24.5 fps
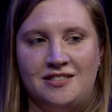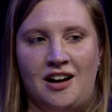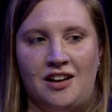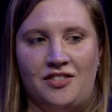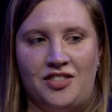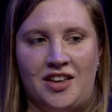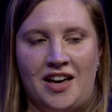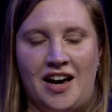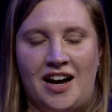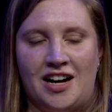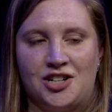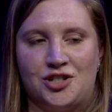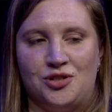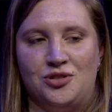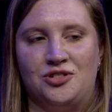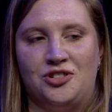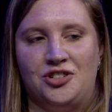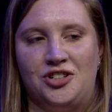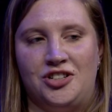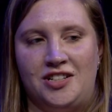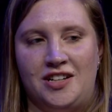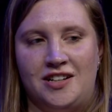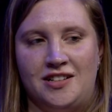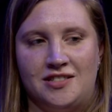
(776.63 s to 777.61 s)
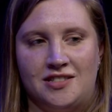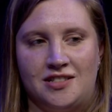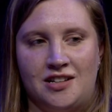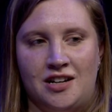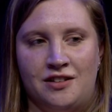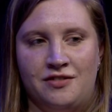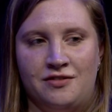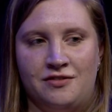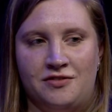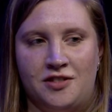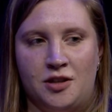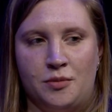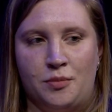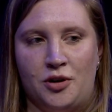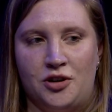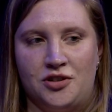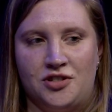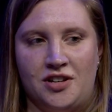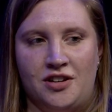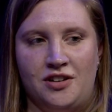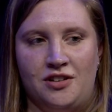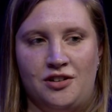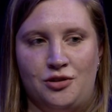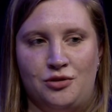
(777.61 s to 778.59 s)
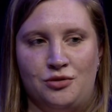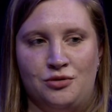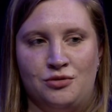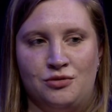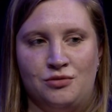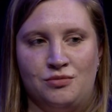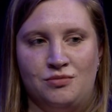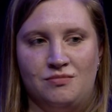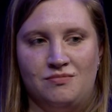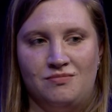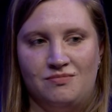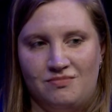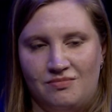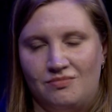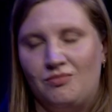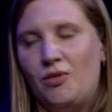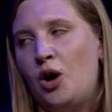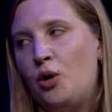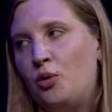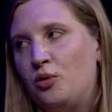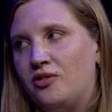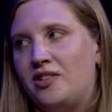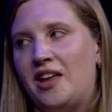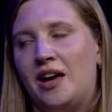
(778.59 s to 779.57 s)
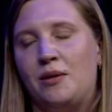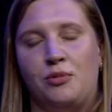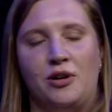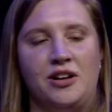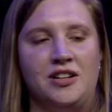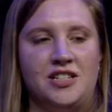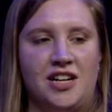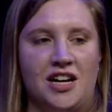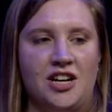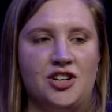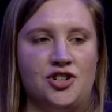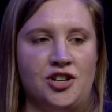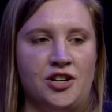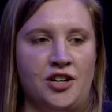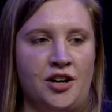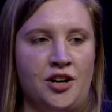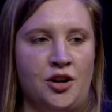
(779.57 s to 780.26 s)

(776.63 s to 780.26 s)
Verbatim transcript: not the actual goodness of the person who owns that plantation